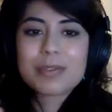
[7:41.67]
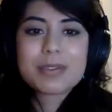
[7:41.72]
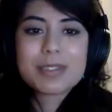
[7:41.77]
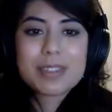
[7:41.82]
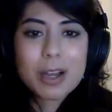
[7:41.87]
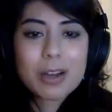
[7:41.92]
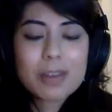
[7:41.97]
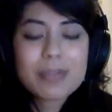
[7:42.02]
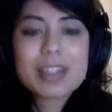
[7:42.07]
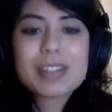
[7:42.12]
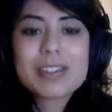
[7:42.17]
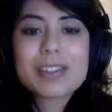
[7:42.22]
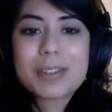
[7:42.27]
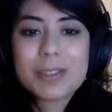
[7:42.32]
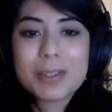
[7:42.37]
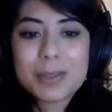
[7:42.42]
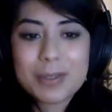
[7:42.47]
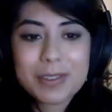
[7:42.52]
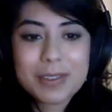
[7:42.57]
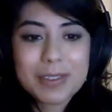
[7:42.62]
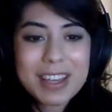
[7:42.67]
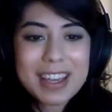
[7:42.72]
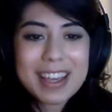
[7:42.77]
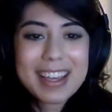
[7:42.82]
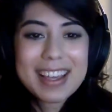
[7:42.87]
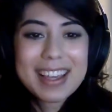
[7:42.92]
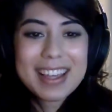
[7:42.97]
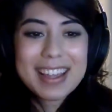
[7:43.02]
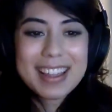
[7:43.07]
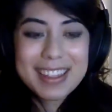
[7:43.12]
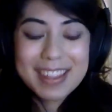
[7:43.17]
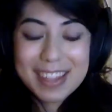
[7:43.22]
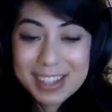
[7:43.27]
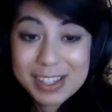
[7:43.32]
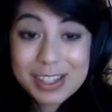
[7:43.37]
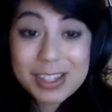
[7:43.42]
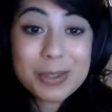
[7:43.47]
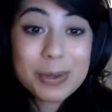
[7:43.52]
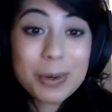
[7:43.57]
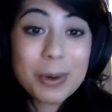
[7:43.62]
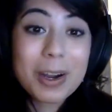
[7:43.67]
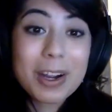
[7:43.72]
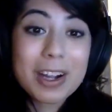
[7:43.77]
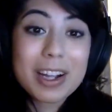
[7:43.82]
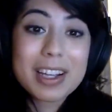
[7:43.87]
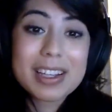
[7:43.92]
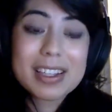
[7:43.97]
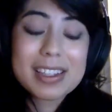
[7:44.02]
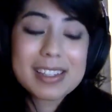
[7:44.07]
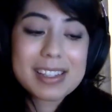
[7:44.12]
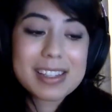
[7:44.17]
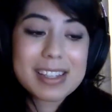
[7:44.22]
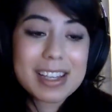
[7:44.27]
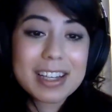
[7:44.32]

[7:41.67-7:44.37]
delve into these stories